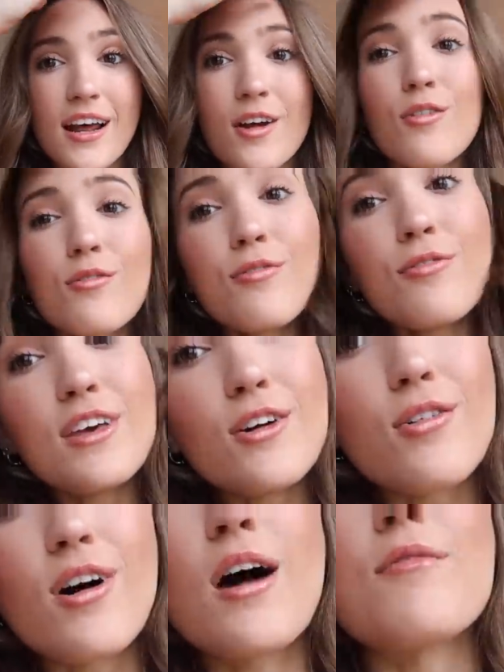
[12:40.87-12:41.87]
I don't
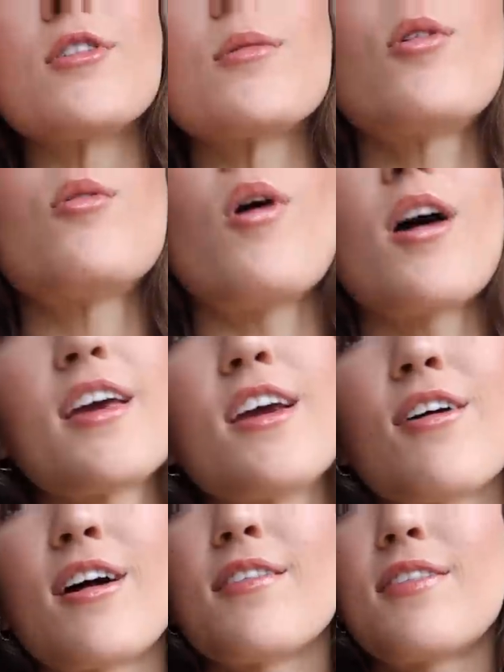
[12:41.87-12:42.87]
feel comfortable walking
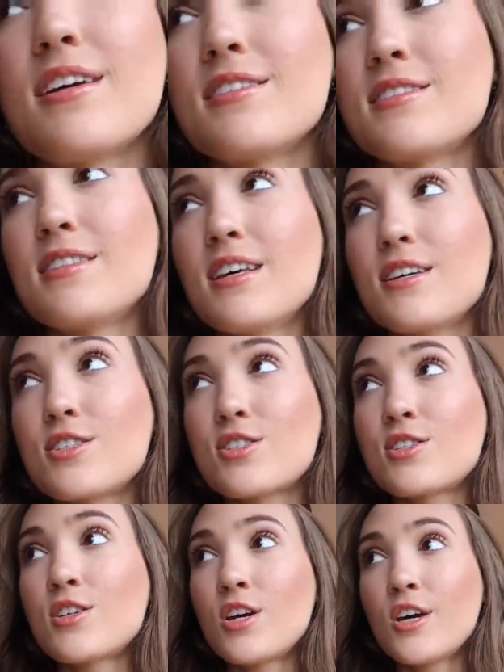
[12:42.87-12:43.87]
around in things
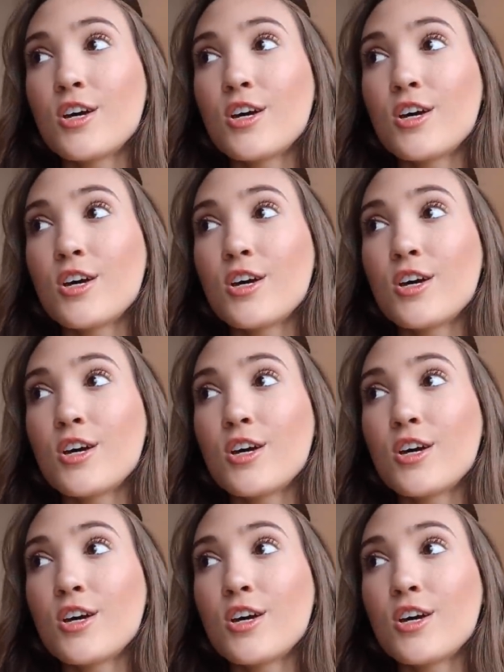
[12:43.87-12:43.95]
this